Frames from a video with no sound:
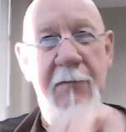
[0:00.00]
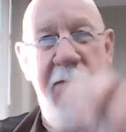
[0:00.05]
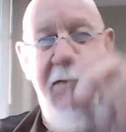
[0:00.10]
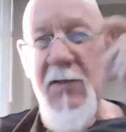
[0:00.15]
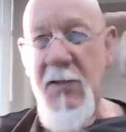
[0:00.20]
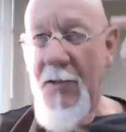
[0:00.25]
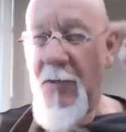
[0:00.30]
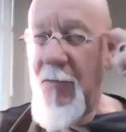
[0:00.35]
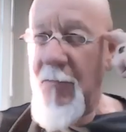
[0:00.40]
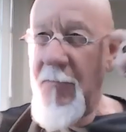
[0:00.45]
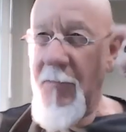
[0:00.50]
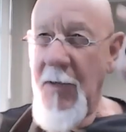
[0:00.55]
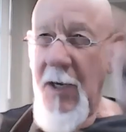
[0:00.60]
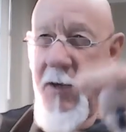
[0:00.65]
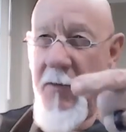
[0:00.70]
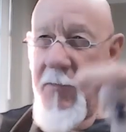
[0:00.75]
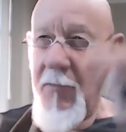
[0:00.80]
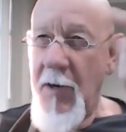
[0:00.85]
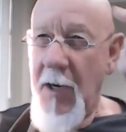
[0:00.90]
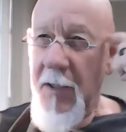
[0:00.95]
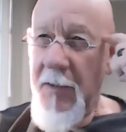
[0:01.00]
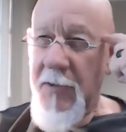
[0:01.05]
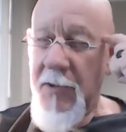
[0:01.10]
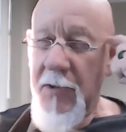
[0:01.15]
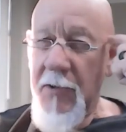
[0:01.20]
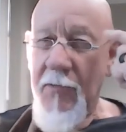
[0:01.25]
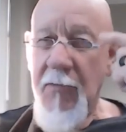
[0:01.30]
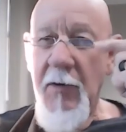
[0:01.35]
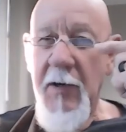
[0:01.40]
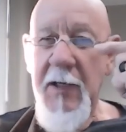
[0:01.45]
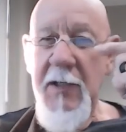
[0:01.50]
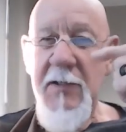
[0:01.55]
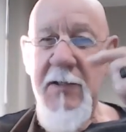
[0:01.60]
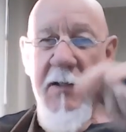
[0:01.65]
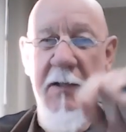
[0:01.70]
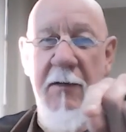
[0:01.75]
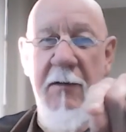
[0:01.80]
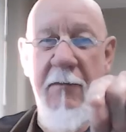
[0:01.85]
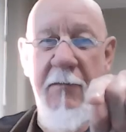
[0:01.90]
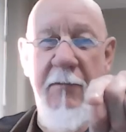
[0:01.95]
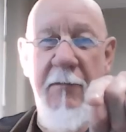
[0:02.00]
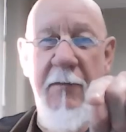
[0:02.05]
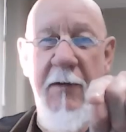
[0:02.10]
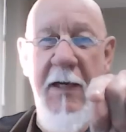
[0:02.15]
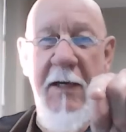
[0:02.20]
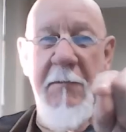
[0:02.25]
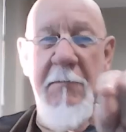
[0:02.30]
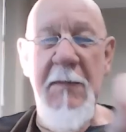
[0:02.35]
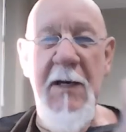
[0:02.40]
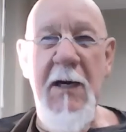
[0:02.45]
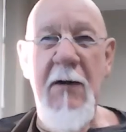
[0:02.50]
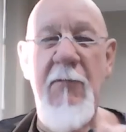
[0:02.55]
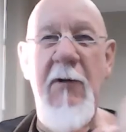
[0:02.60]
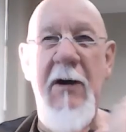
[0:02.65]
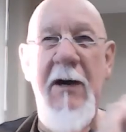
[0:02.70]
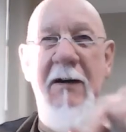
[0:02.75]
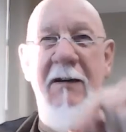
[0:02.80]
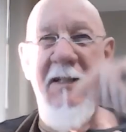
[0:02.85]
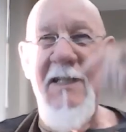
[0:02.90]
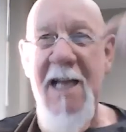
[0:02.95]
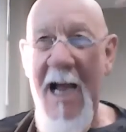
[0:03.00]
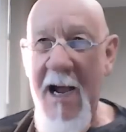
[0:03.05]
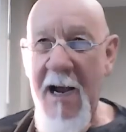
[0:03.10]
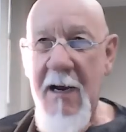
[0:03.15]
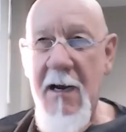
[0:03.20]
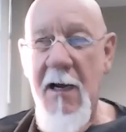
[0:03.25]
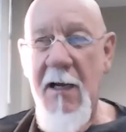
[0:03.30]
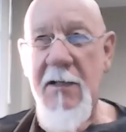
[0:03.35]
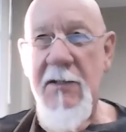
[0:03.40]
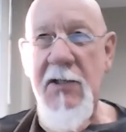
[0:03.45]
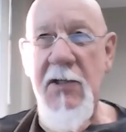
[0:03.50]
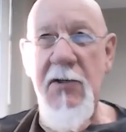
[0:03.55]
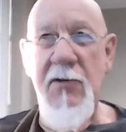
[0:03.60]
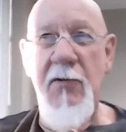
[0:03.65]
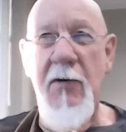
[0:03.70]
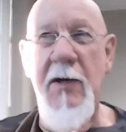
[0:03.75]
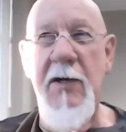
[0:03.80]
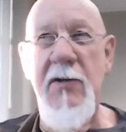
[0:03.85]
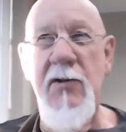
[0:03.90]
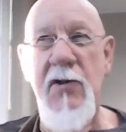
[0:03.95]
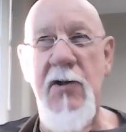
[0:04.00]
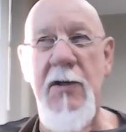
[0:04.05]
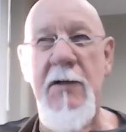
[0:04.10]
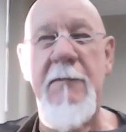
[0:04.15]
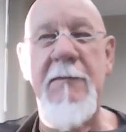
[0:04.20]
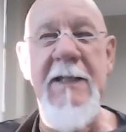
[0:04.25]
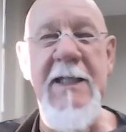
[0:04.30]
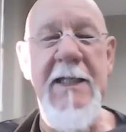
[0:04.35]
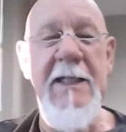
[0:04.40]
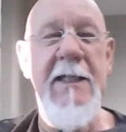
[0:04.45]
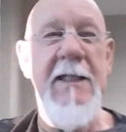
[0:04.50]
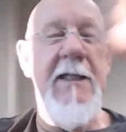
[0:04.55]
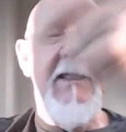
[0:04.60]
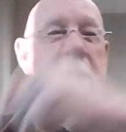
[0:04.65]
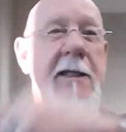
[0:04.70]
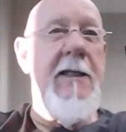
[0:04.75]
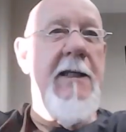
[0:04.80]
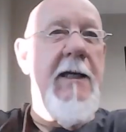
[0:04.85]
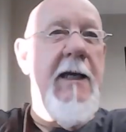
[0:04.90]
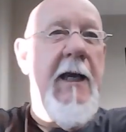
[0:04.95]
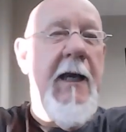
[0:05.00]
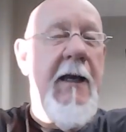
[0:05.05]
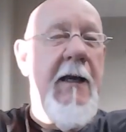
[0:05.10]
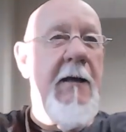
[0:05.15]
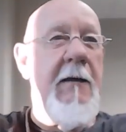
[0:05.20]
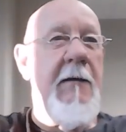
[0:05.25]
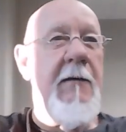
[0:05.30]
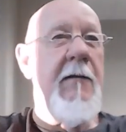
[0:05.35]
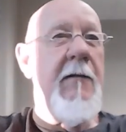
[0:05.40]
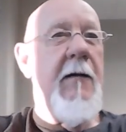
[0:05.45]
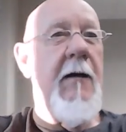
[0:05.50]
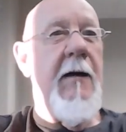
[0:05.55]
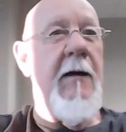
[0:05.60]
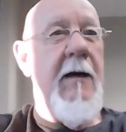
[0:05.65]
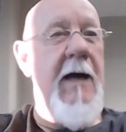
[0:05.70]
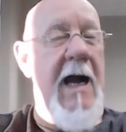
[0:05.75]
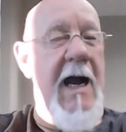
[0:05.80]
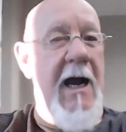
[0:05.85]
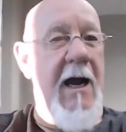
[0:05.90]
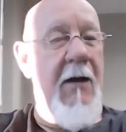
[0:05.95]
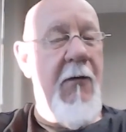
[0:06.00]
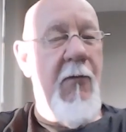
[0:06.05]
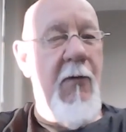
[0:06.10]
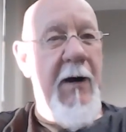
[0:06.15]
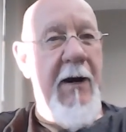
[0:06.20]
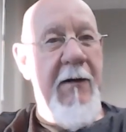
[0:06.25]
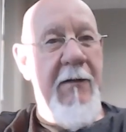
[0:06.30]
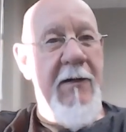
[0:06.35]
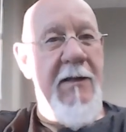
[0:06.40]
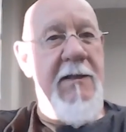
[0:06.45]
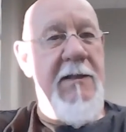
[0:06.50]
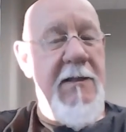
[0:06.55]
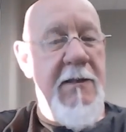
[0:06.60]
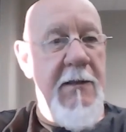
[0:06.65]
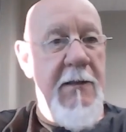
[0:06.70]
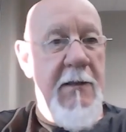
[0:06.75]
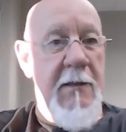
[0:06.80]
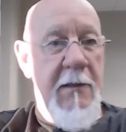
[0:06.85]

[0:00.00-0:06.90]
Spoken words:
So low concentration and middle awareness, high concentration and high awareness.